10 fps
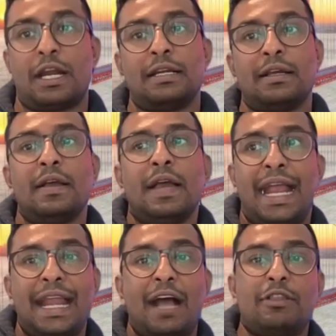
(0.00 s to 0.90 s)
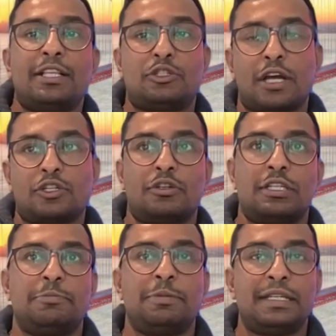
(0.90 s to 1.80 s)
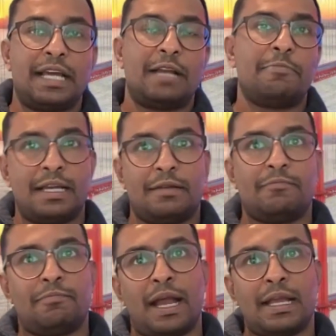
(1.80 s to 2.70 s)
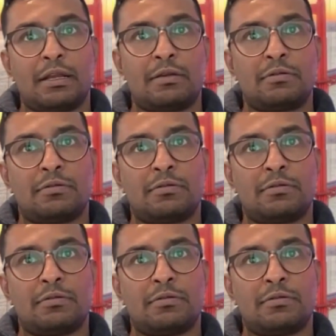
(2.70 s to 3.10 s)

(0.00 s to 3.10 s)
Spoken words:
And now that structure is being done by